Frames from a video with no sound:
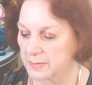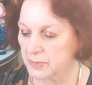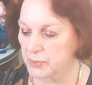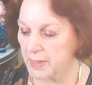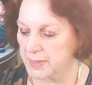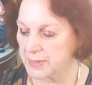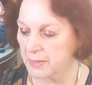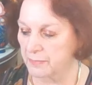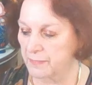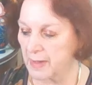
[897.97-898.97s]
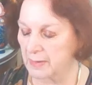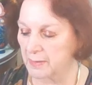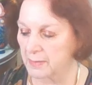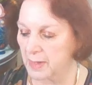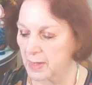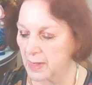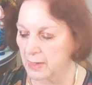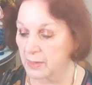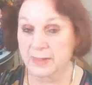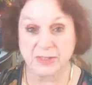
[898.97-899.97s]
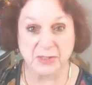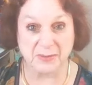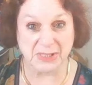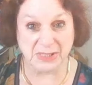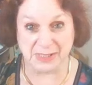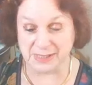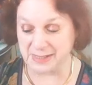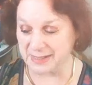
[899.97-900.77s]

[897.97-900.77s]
trust and follow your intuition.